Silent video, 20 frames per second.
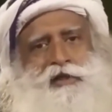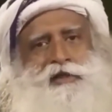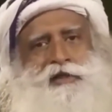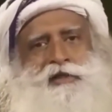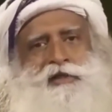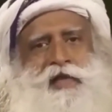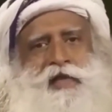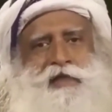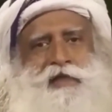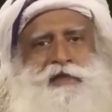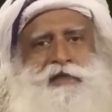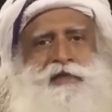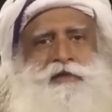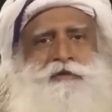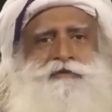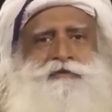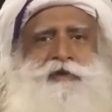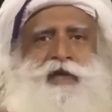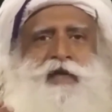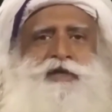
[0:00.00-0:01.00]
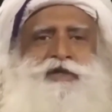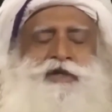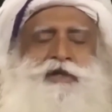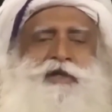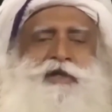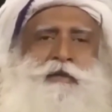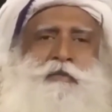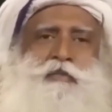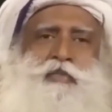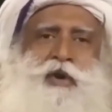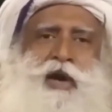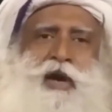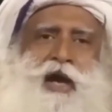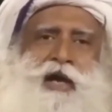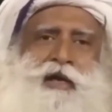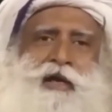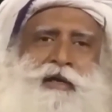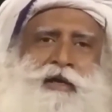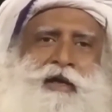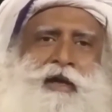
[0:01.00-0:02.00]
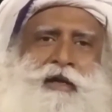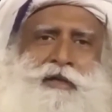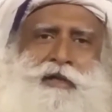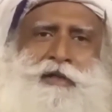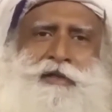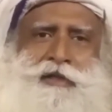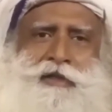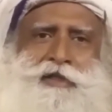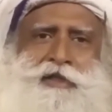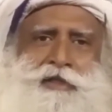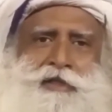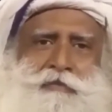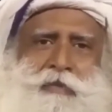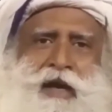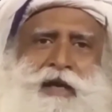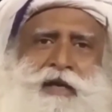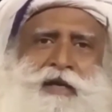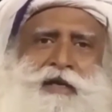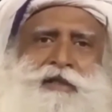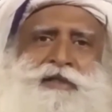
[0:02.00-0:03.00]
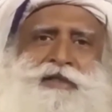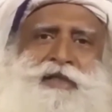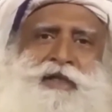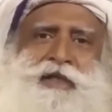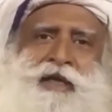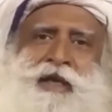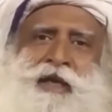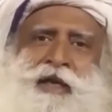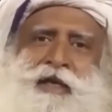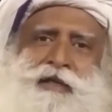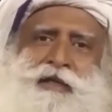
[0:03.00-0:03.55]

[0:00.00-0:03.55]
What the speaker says: this sense of nation and pride that this is my country,